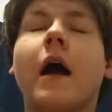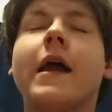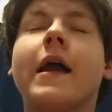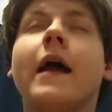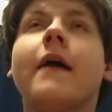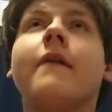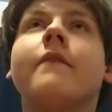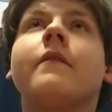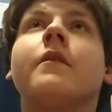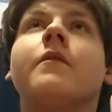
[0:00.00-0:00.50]

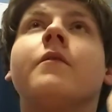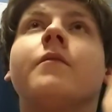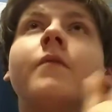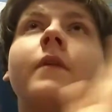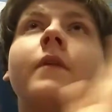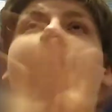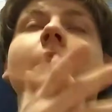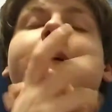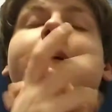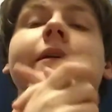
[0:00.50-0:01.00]
And I've had it
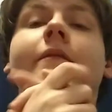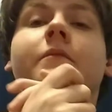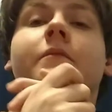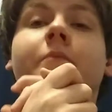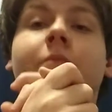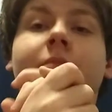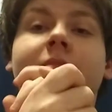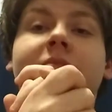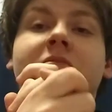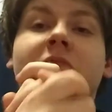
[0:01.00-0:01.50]
for like
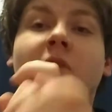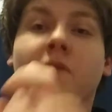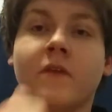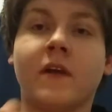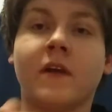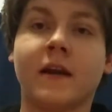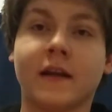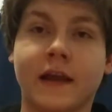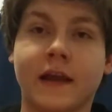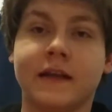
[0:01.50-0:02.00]
this
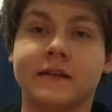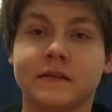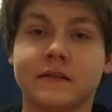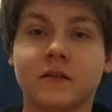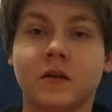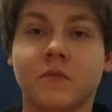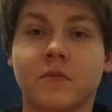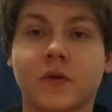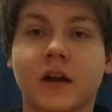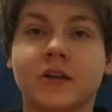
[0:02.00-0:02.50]
is going
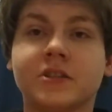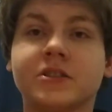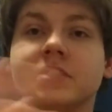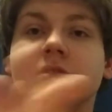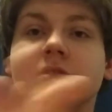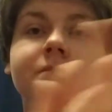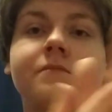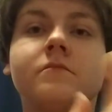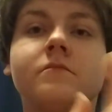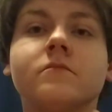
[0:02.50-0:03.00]
on the third
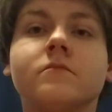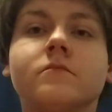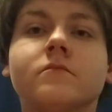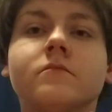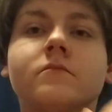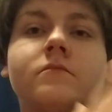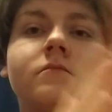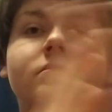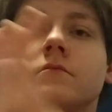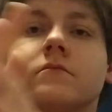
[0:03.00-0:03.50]
year I've had
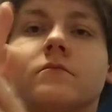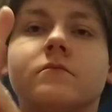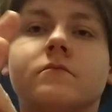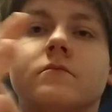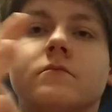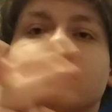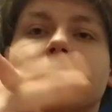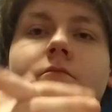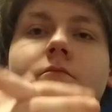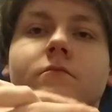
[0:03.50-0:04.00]
it.
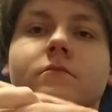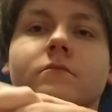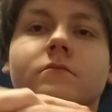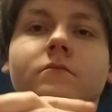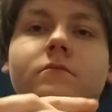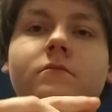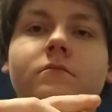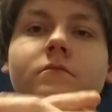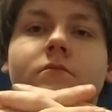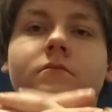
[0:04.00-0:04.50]

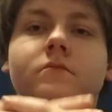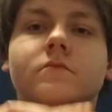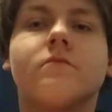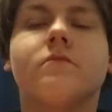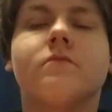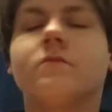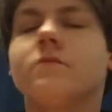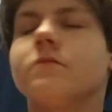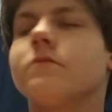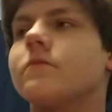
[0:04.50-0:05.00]

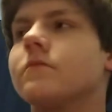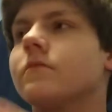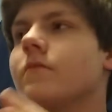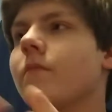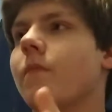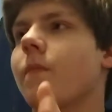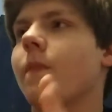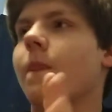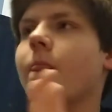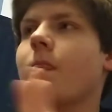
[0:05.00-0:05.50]
17, 18,
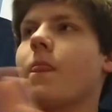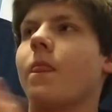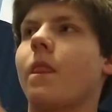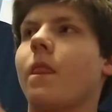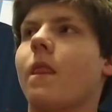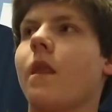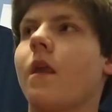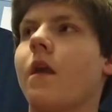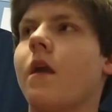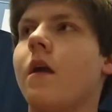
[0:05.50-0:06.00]
19,
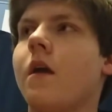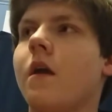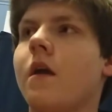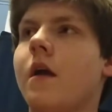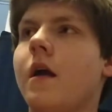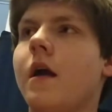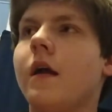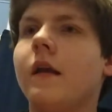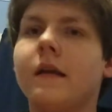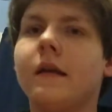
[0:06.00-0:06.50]
yeah, three
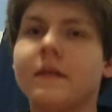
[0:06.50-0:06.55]
years